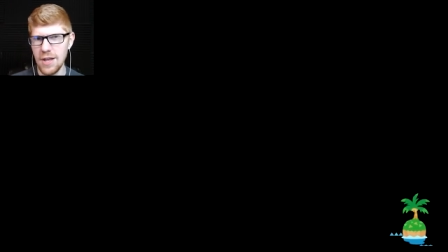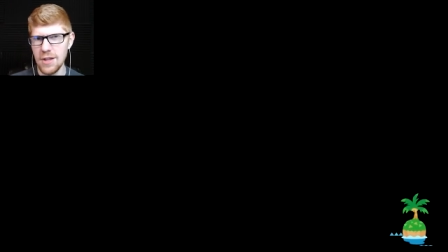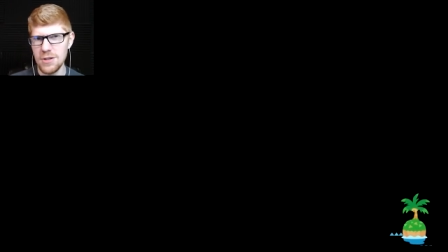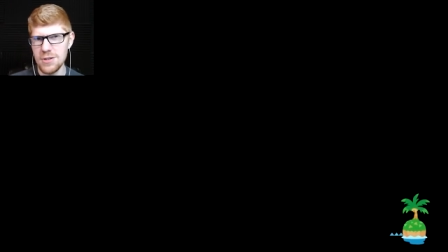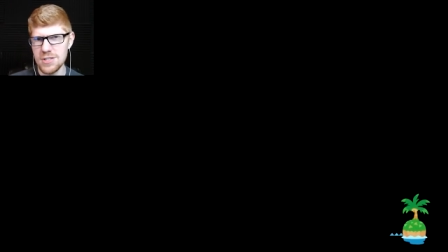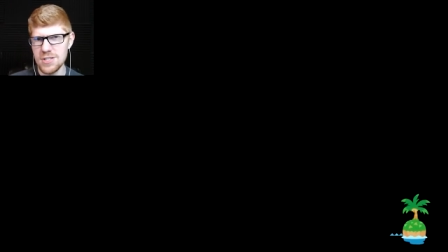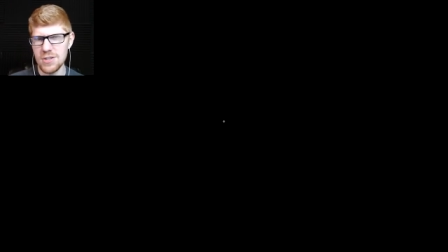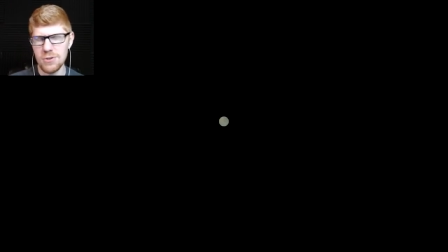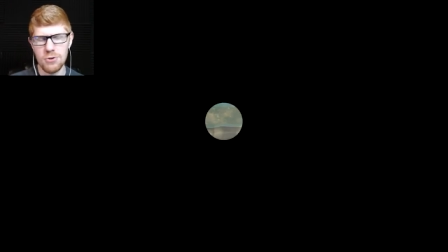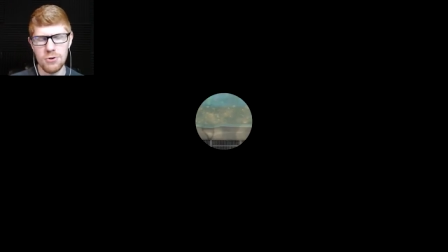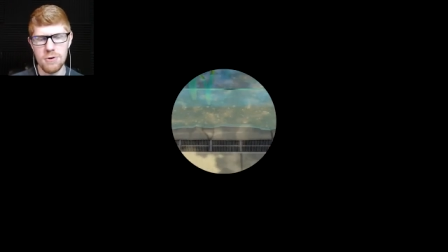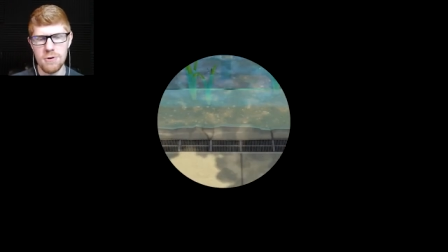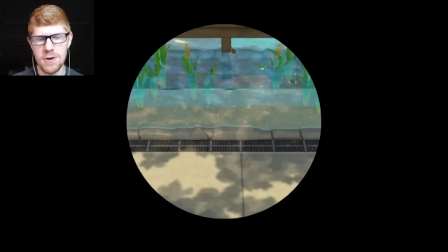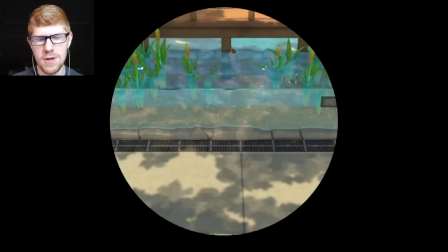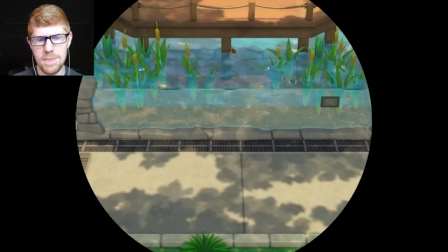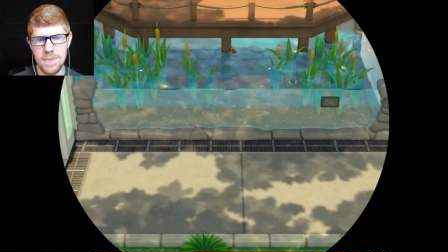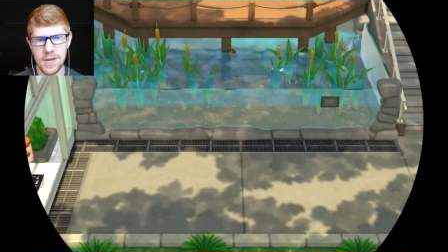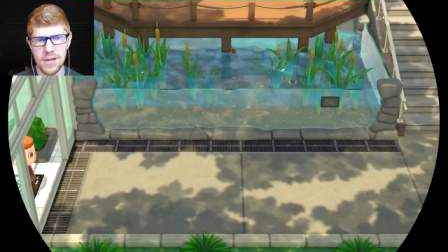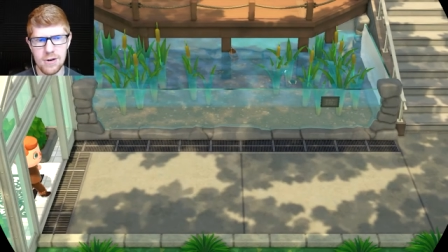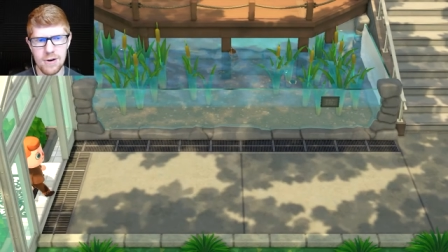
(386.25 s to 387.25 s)
They're just so
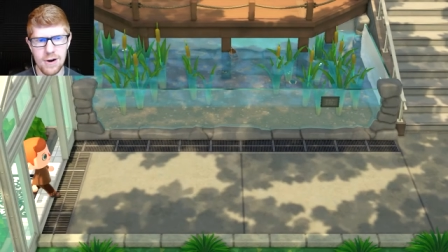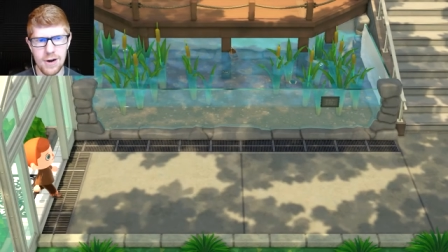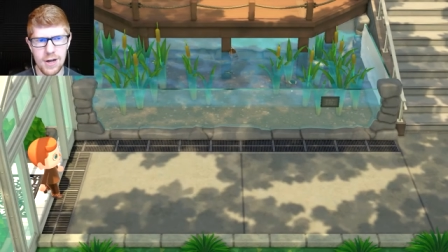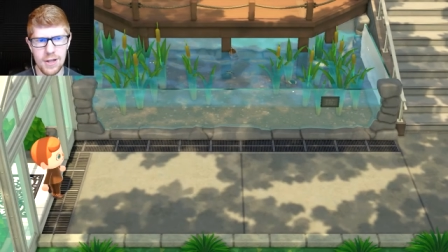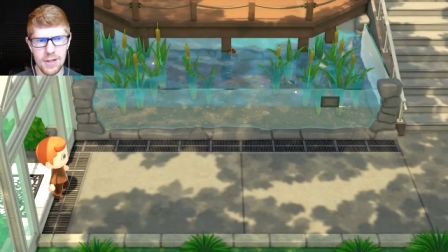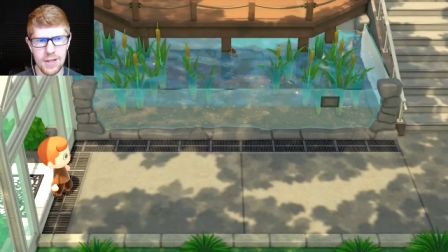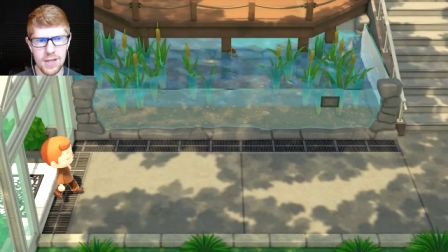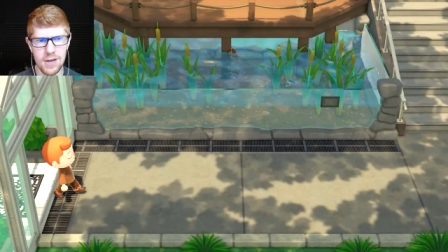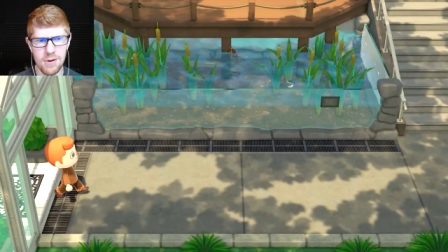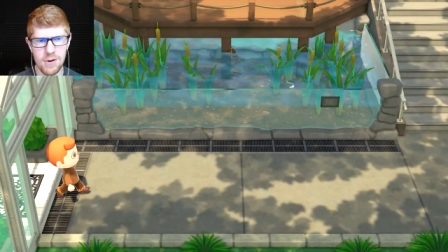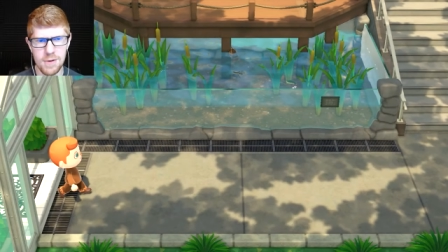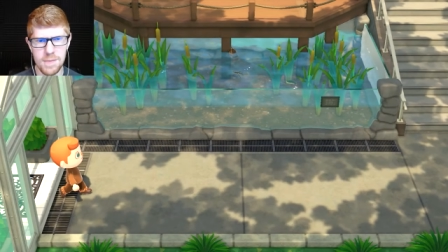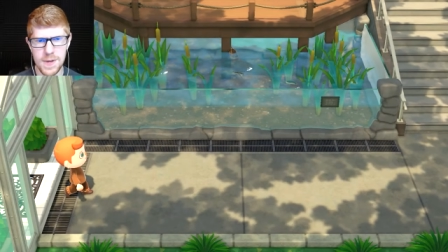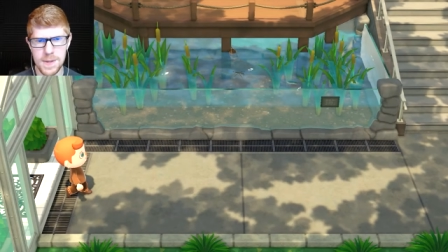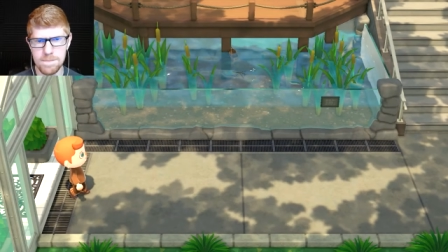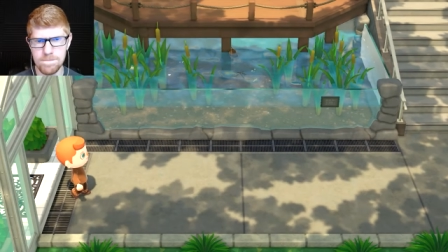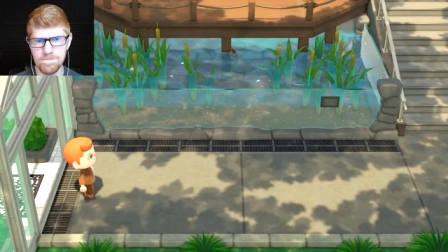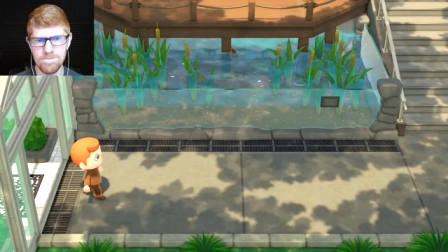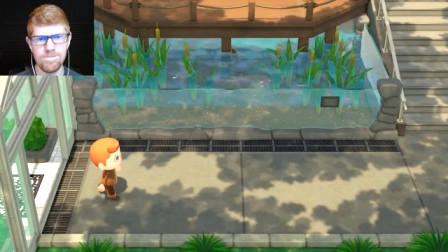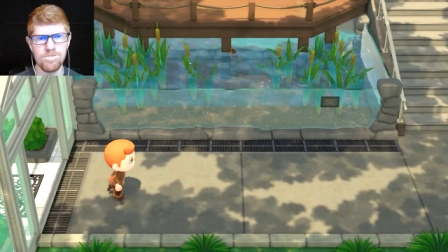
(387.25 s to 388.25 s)
creepy crawly. You know what I mean?